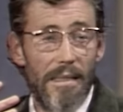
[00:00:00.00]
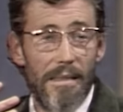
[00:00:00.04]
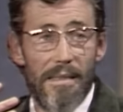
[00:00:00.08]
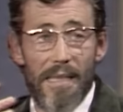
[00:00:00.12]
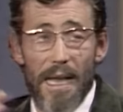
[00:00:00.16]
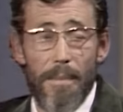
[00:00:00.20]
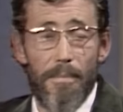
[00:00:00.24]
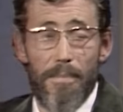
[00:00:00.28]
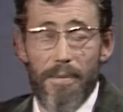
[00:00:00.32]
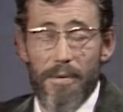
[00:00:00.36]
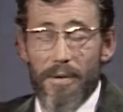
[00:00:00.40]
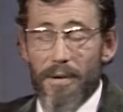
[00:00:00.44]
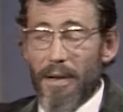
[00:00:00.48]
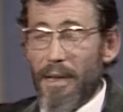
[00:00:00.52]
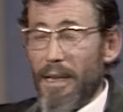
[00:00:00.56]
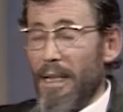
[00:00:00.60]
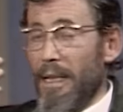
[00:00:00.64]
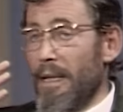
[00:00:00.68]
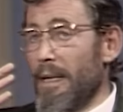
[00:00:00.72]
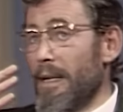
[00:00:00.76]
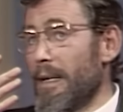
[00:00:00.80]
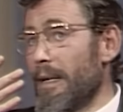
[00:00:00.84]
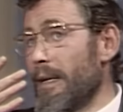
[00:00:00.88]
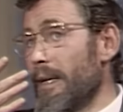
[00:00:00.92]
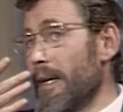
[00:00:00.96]
Temporarily,
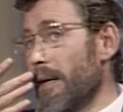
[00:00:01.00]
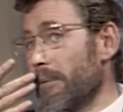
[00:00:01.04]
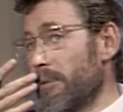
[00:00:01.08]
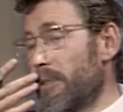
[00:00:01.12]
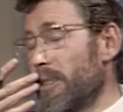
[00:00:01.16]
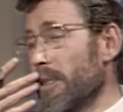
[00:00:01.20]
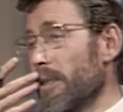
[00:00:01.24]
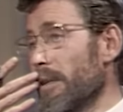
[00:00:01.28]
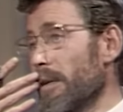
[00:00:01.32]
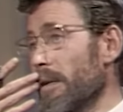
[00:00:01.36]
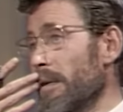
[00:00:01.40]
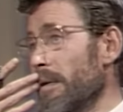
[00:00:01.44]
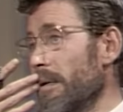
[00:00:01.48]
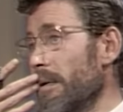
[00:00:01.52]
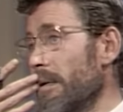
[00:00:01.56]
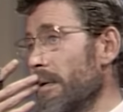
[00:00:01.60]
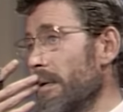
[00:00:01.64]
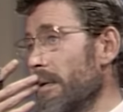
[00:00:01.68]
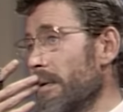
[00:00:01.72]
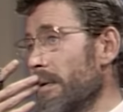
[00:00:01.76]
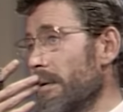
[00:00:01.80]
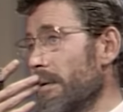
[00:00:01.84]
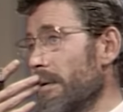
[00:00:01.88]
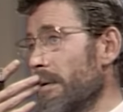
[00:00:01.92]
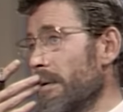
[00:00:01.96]
I'm sure.
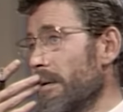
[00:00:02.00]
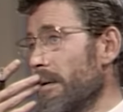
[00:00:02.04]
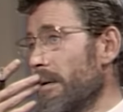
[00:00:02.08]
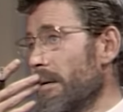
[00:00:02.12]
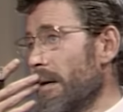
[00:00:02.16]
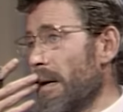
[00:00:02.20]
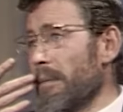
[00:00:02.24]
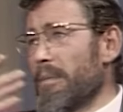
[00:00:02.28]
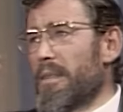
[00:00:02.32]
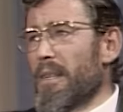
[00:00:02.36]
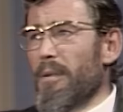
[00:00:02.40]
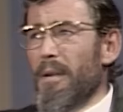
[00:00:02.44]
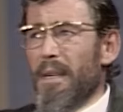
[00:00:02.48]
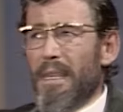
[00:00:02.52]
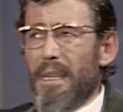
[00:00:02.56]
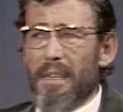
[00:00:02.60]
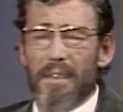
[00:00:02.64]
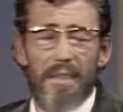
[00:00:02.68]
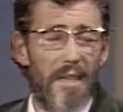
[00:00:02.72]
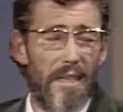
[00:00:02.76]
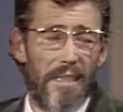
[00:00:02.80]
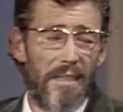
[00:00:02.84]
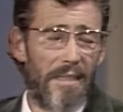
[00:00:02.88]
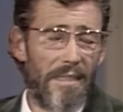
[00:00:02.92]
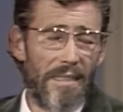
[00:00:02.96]
I'm so
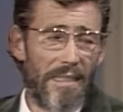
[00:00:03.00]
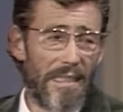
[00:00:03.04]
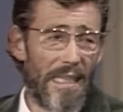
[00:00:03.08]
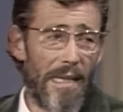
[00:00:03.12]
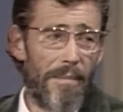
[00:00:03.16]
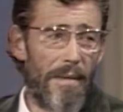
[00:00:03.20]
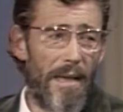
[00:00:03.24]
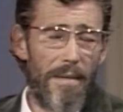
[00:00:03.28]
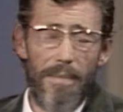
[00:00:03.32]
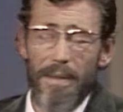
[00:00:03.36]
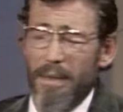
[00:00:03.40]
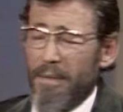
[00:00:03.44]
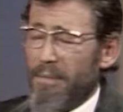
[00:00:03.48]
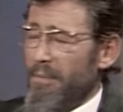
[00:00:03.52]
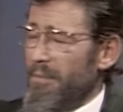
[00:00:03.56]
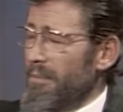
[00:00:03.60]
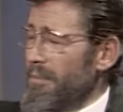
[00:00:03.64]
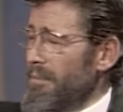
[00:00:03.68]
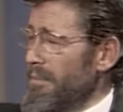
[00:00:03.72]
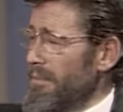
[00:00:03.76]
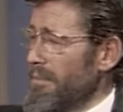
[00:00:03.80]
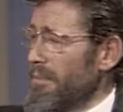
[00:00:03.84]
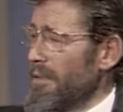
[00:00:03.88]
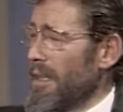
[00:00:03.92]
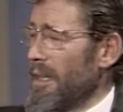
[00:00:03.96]
inconsistent, I may be
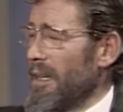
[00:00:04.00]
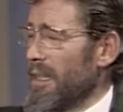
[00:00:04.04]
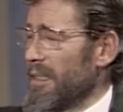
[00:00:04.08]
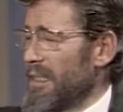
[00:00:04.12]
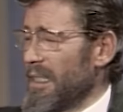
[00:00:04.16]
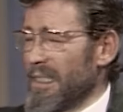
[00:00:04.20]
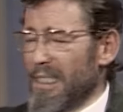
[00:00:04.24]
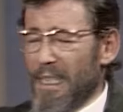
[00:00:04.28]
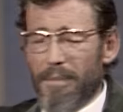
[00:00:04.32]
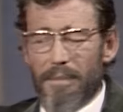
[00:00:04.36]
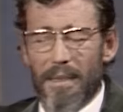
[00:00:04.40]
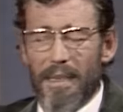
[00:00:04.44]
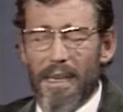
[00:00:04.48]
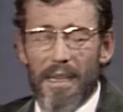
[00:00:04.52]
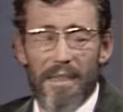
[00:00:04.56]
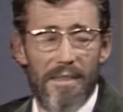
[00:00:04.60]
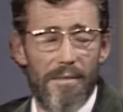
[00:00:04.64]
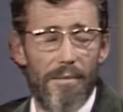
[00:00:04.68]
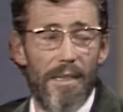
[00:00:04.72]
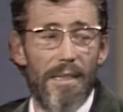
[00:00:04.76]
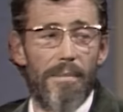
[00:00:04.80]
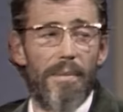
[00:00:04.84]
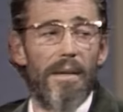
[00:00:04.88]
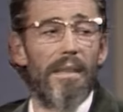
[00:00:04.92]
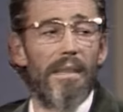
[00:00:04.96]
rehearsing something next
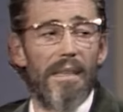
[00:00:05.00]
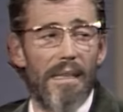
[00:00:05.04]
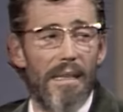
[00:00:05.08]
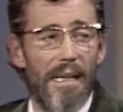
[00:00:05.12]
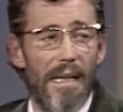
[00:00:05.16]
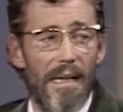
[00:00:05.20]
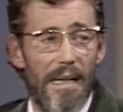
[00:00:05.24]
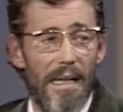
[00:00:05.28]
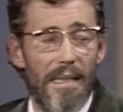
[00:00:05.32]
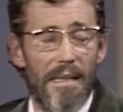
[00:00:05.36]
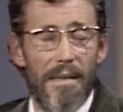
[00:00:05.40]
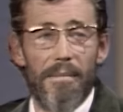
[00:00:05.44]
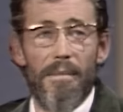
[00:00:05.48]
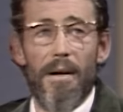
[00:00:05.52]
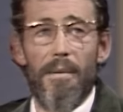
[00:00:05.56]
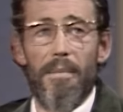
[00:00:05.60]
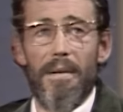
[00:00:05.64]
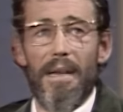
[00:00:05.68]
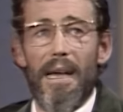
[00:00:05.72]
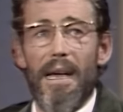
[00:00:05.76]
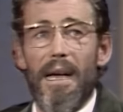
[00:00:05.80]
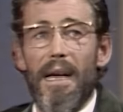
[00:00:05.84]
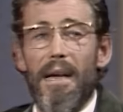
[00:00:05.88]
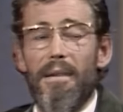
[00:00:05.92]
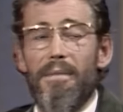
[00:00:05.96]
week, but at the
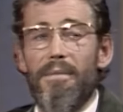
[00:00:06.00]
moment I